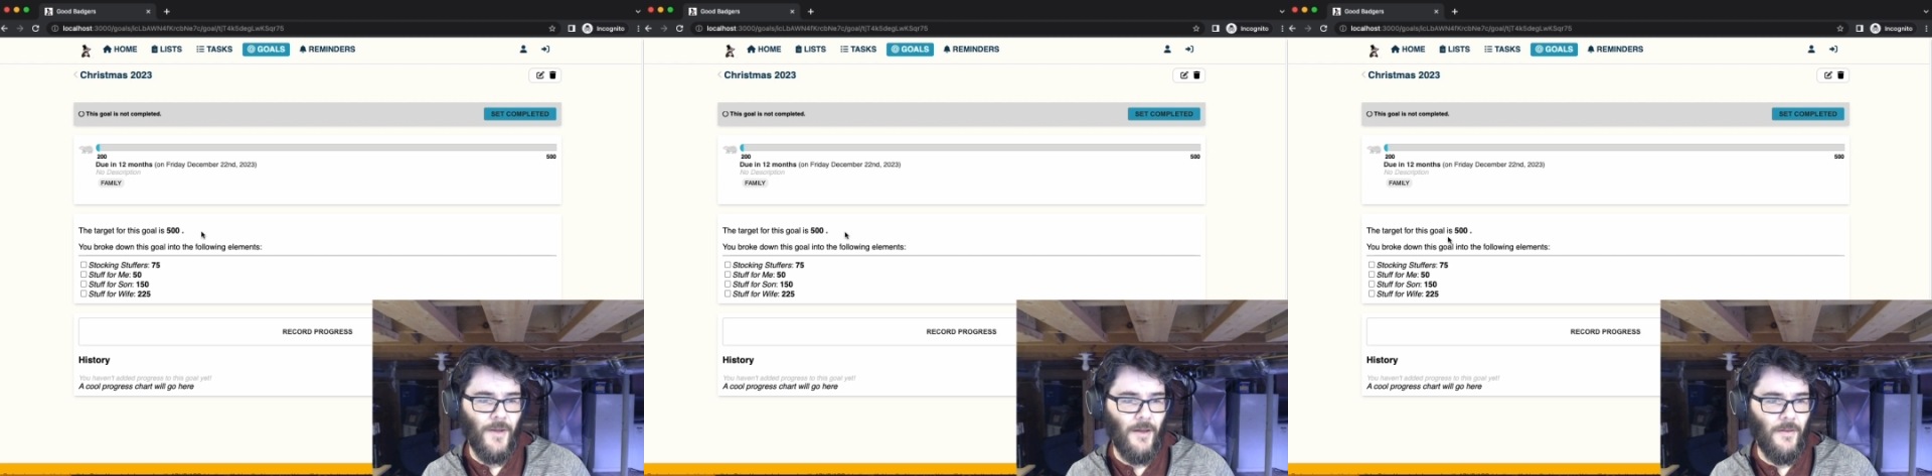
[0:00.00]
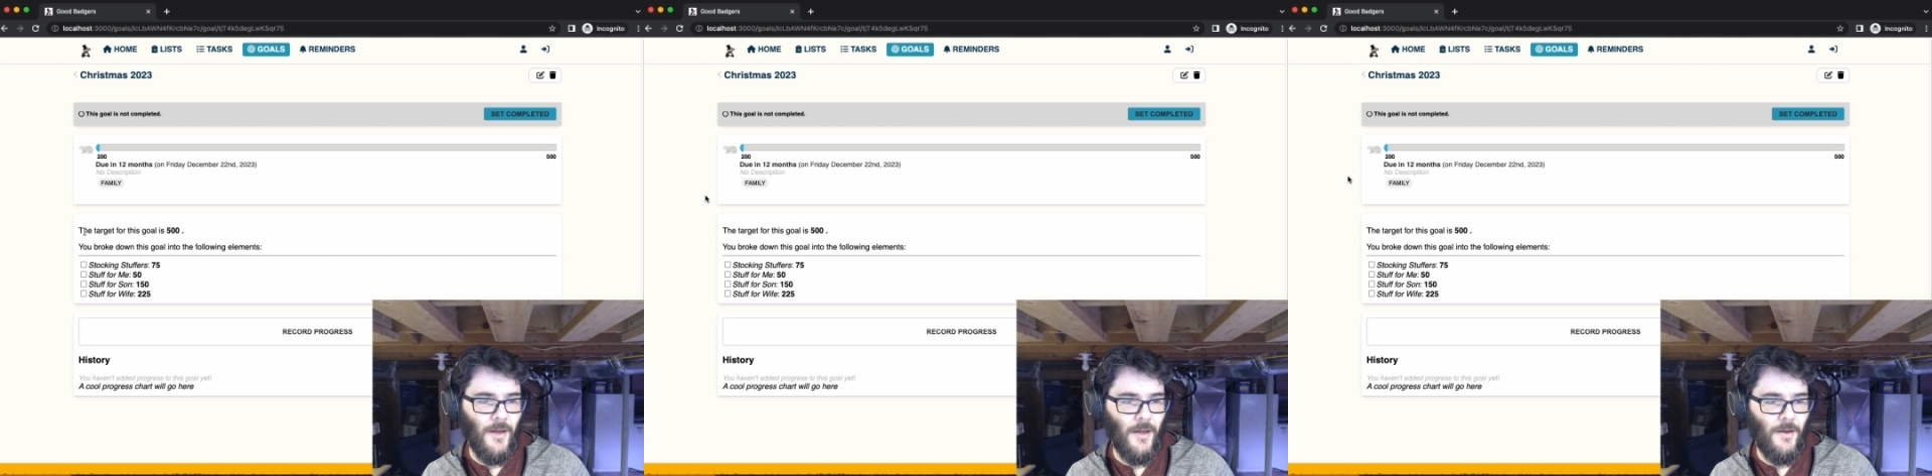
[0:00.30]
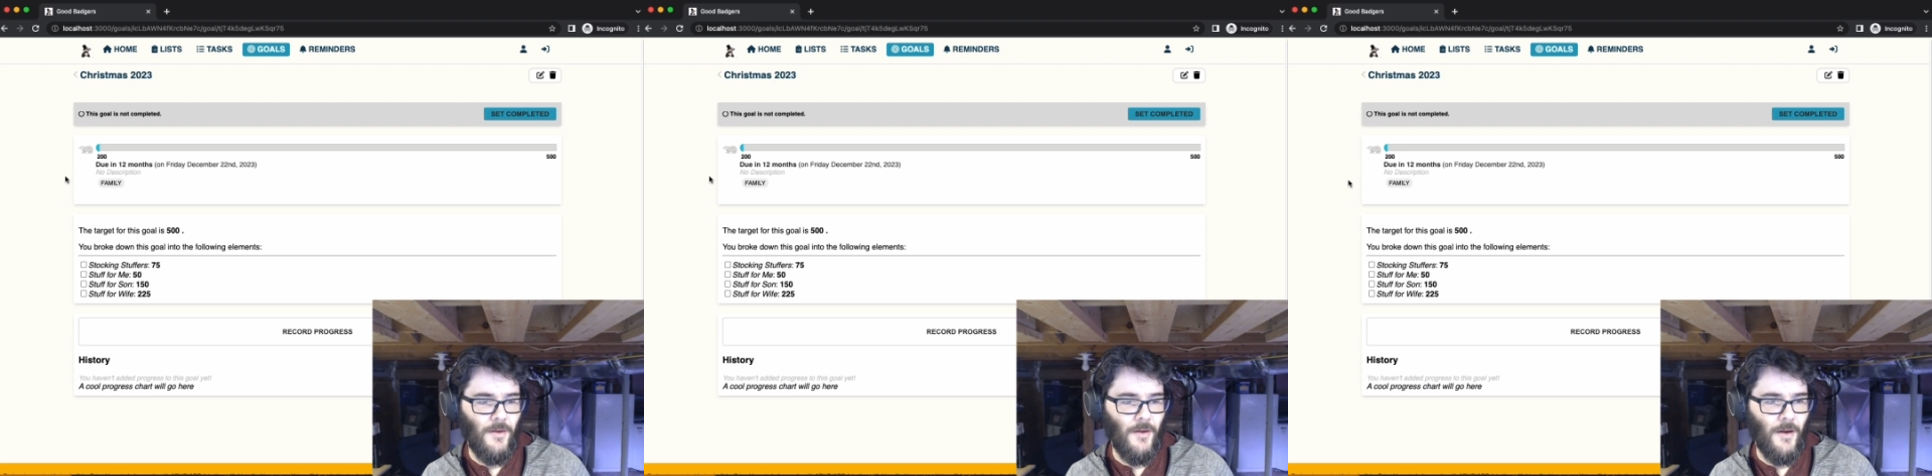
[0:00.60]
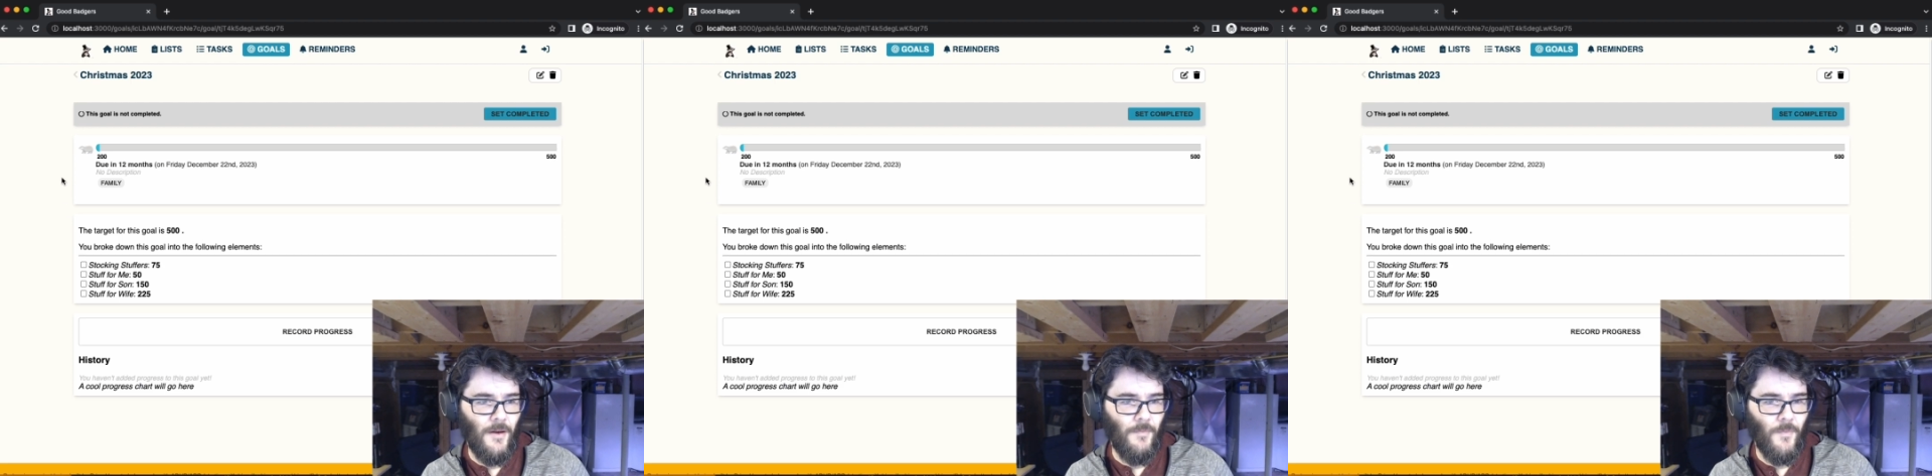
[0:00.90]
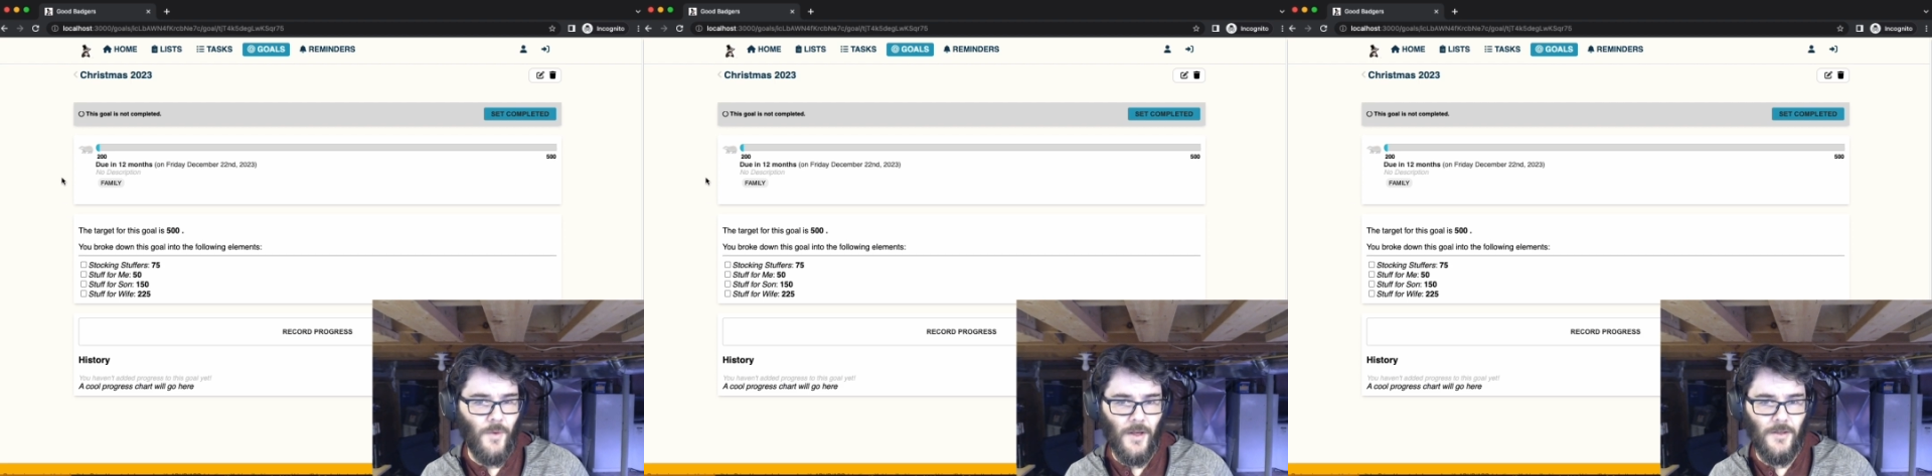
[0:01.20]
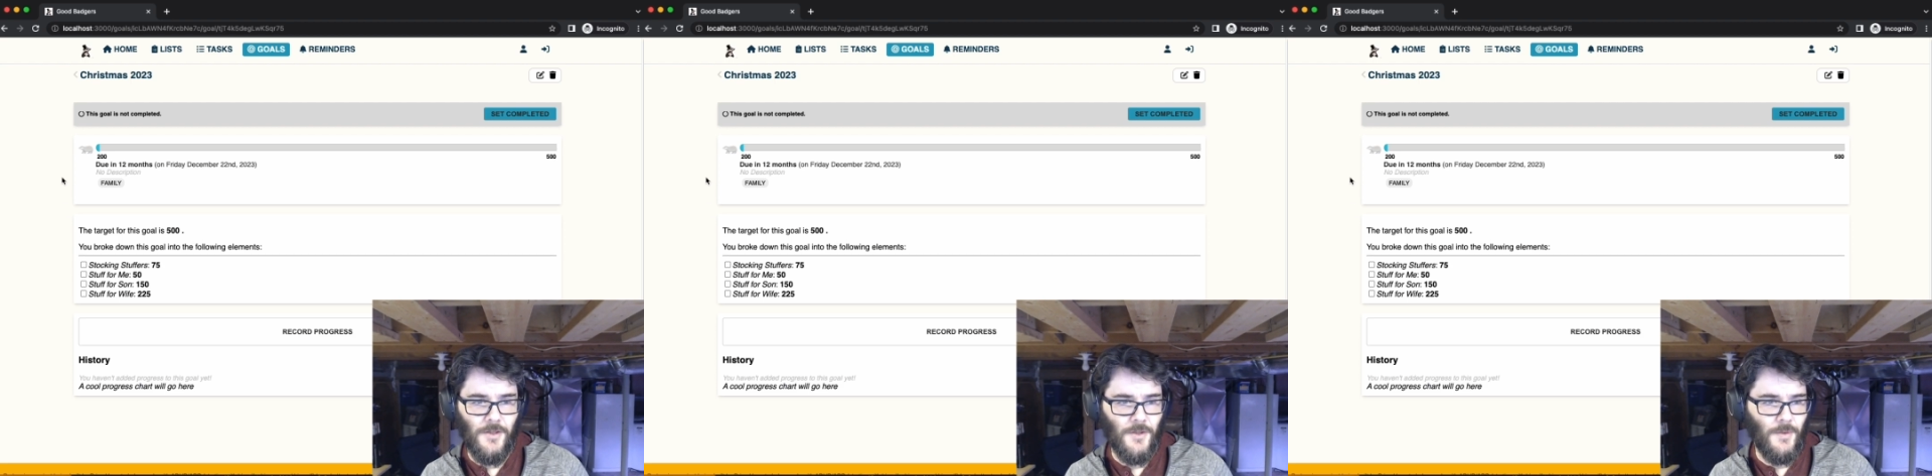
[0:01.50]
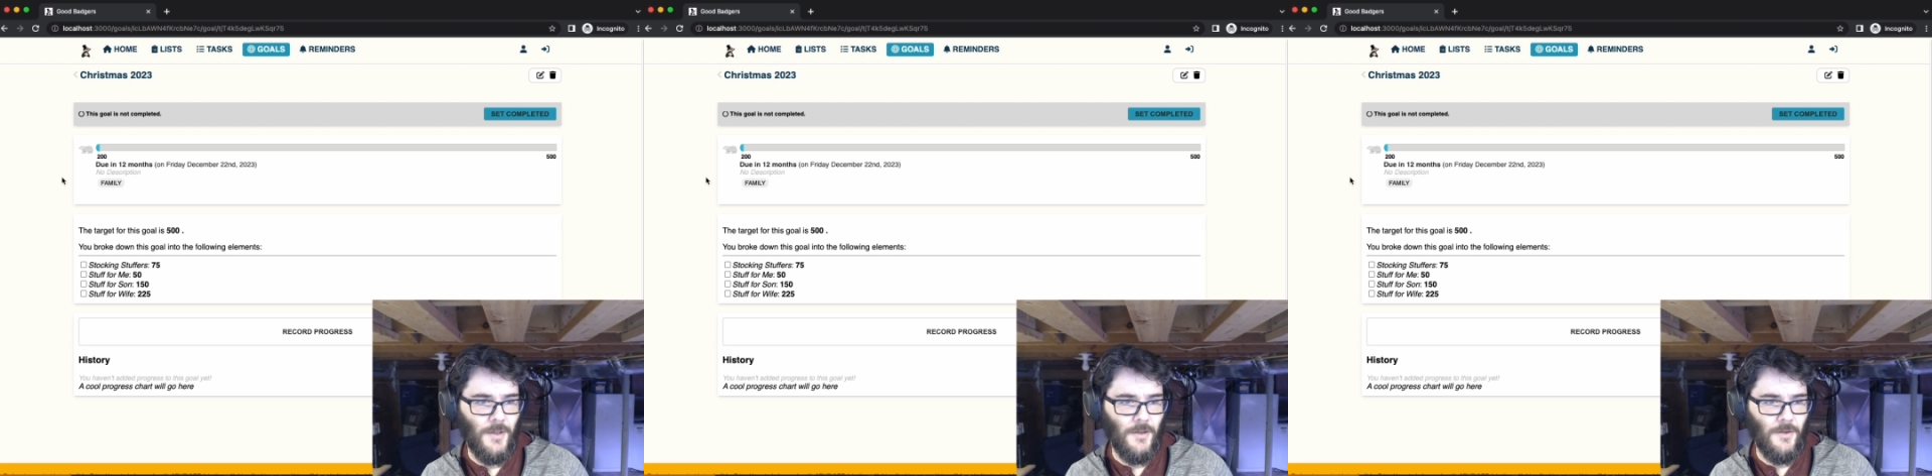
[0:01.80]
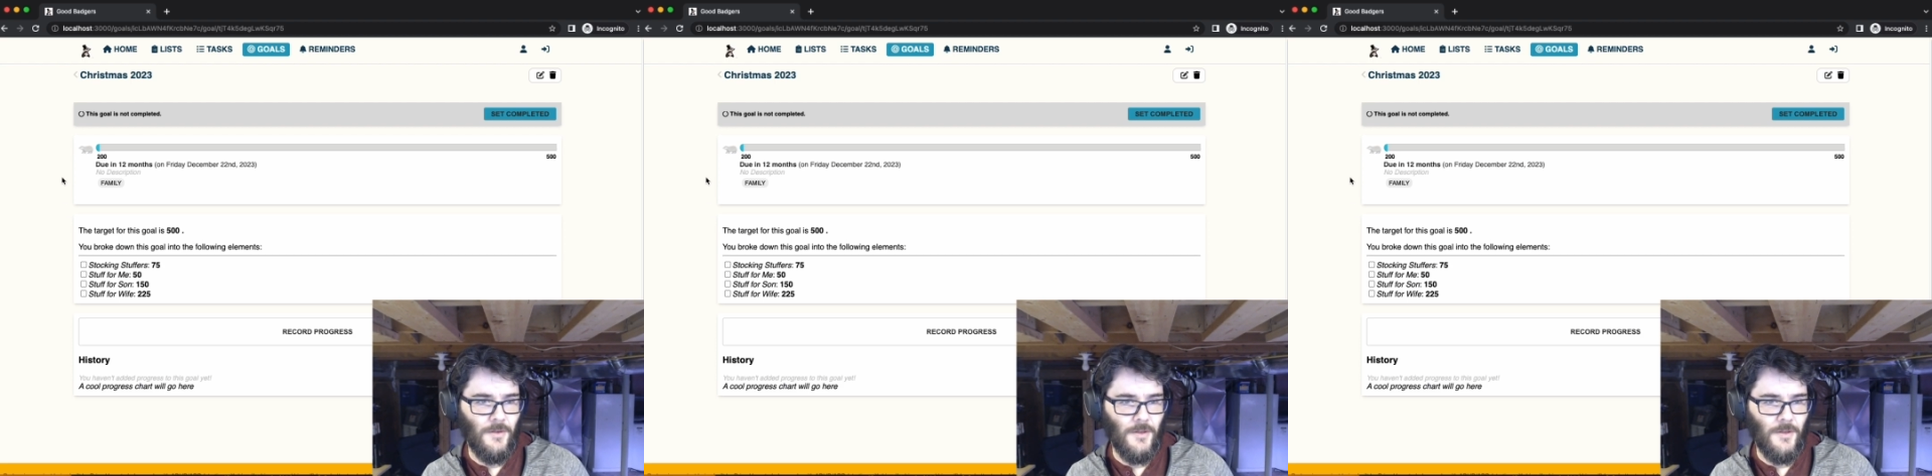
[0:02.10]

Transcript: And then what I can do here